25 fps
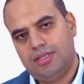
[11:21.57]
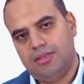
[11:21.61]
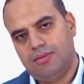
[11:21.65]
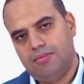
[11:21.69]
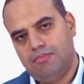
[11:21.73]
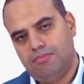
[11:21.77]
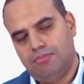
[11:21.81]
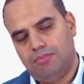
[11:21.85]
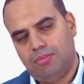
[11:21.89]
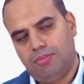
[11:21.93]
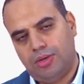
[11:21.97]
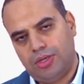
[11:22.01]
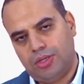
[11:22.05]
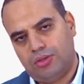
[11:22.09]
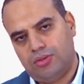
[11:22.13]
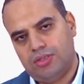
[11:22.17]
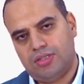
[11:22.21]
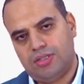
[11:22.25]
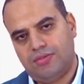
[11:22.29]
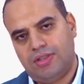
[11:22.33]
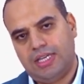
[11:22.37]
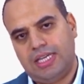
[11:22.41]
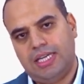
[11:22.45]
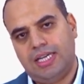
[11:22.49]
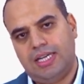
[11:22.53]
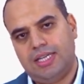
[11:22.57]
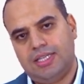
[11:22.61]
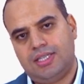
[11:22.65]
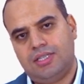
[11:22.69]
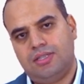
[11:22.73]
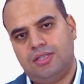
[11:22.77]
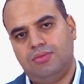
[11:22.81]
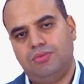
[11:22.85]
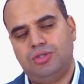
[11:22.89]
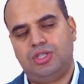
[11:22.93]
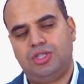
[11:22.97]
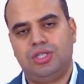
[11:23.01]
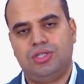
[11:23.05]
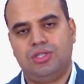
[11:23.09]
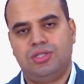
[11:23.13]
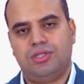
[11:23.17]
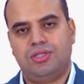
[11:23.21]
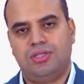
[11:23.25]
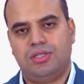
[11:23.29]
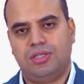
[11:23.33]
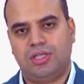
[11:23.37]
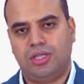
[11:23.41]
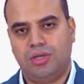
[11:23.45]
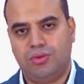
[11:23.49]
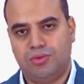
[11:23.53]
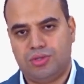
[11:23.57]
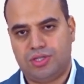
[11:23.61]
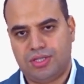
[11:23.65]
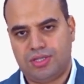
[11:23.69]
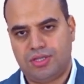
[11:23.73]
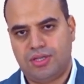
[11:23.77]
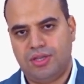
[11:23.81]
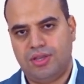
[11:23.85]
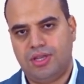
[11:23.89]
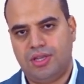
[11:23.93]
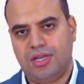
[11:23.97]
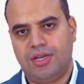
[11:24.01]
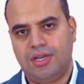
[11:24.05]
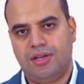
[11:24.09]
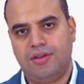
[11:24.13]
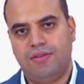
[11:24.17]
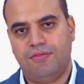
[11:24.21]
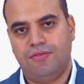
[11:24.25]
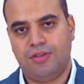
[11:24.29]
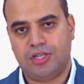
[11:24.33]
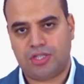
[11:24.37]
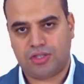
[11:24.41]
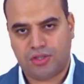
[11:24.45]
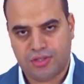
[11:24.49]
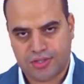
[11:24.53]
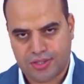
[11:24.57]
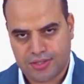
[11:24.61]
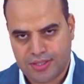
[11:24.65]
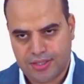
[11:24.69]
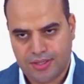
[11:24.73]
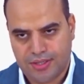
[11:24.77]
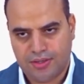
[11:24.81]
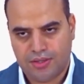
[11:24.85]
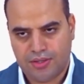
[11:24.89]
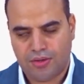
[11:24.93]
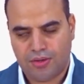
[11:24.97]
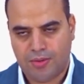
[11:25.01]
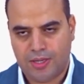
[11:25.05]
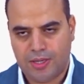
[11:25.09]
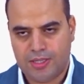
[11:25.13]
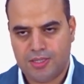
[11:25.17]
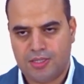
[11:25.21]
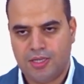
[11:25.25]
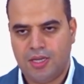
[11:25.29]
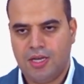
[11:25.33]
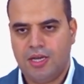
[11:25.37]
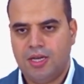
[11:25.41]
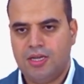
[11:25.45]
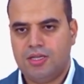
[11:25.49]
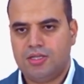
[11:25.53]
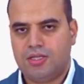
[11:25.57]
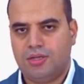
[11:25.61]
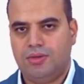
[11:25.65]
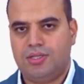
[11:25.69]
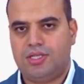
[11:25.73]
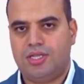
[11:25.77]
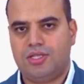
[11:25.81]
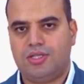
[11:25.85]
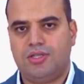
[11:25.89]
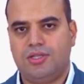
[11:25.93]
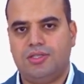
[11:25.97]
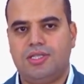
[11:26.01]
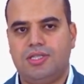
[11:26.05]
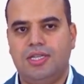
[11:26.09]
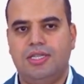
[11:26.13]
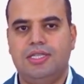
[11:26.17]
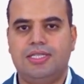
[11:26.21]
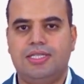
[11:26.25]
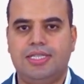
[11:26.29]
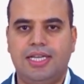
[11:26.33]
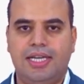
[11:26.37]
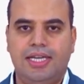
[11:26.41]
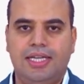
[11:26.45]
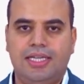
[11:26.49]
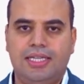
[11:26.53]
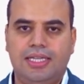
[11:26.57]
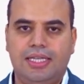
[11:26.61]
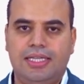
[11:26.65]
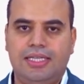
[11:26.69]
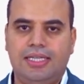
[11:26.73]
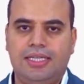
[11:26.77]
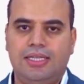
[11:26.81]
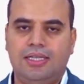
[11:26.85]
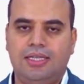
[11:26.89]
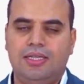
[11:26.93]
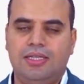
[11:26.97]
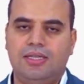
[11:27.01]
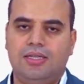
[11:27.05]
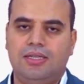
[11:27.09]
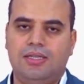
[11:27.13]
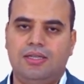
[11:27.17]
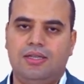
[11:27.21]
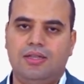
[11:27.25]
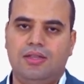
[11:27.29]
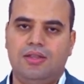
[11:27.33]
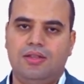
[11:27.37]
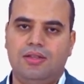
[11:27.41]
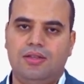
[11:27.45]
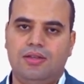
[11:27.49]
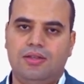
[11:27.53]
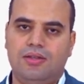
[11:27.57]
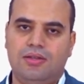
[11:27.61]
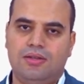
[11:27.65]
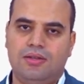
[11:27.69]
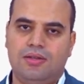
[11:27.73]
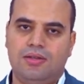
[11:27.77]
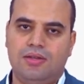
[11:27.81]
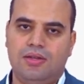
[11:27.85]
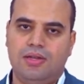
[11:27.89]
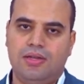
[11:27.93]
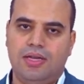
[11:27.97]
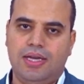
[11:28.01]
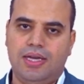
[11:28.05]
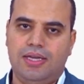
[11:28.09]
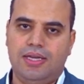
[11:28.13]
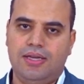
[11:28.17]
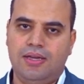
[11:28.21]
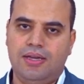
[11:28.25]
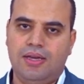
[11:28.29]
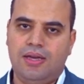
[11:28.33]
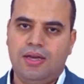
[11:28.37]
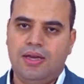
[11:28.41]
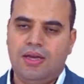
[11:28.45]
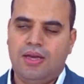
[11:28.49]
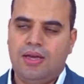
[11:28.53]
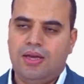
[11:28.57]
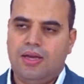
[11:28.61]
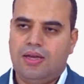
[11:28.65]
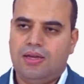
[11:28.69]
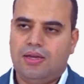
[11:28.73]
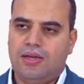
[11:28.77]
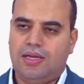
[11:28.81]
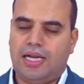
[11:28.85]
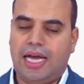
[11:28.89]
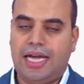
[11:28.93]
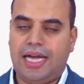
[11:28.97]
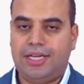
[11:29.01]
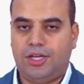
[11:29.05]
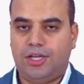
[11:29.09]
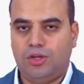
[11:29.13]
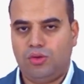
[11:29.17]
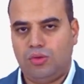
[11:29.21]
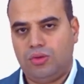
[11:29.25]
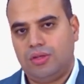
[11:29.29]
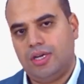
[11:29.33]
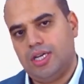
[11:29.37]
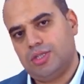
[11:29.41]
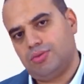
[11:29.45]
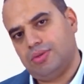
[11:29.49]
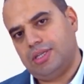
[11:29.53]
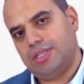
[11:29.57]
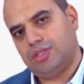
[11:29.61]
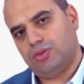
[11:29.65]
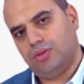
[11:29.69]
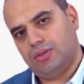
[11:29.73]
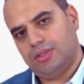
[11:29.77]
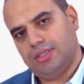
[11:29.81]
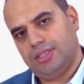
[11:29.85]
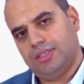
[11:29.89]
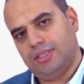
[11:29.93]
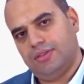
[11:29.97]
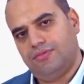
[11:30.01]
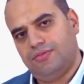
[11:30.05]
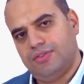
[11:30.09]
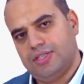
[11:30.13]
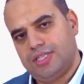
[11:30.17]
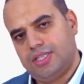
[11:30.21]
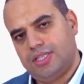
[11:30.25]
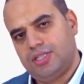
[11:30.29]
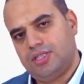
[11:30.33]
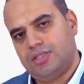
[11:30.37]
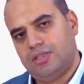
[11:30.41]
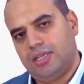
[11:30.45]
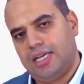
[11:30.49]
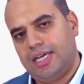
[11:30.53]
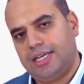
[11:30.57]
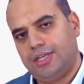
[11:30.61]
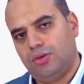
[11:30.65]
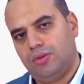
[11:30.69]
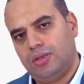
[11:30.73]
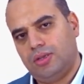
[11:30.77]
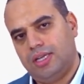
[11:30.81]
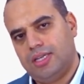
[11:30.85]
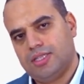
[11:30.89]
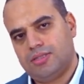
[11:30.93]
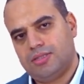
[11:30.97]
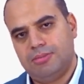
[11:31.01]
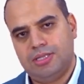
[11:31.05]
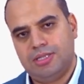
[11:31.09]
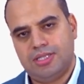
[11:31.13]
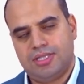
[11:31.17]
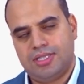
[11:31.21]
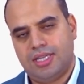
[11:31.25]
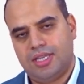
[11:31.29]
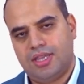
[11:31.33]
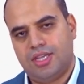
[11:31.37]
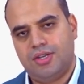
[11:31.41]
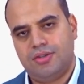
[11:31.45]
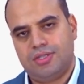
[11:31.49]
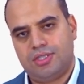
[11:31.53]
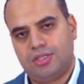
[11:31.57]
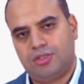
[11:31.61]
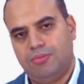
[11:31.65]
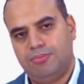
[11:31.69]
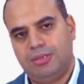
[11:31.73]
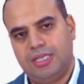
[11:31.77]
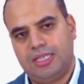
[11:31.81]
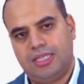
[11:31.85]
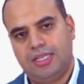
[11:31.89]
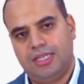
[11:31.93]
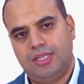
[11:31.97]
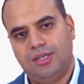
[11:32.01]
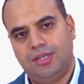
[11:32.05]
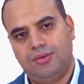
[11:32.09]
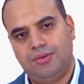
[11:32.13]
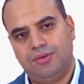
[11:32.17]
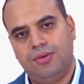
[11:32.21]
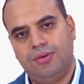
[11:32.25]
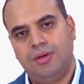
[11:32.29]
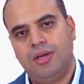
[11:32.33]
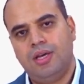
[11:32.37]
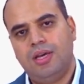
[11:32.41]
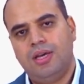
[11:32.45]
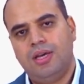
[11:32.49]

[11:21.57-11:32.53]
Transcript: molecules of the gas, which causes the viscosity, right? So it is not entirely an ideal gas, what is called in physics. An ideal gas means that there is completely no